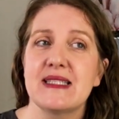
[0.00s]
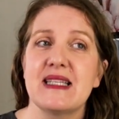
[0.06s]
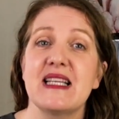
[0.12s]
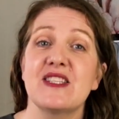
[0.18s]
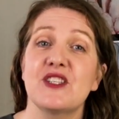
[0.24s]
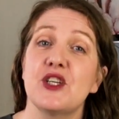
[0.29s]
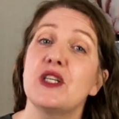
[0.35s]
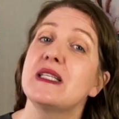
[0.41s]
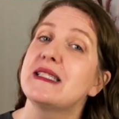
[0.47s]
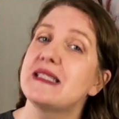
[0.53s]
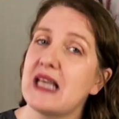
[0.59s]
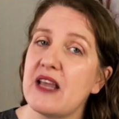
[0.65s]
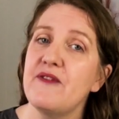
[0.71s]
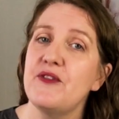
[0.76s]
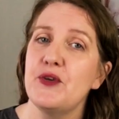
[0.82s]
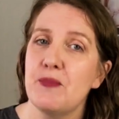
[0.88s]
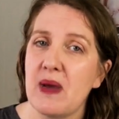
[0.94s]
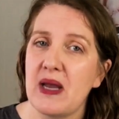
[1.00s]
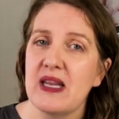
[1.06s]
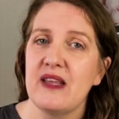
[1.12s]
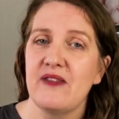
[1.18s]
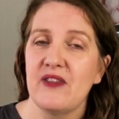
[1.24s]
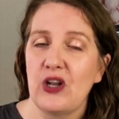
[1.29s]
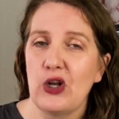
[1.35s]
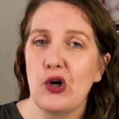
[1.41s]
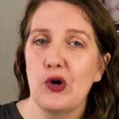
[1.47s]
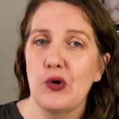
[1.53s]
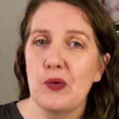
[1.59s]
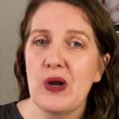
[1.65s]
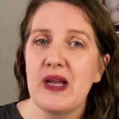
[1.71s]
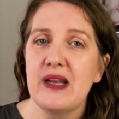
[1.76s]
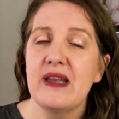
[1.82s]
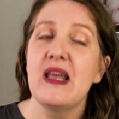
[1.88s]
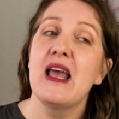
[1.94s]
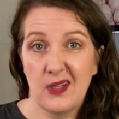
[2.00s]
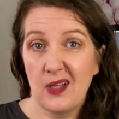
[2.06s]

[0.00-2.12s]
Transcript: That's going to save you money in the long run.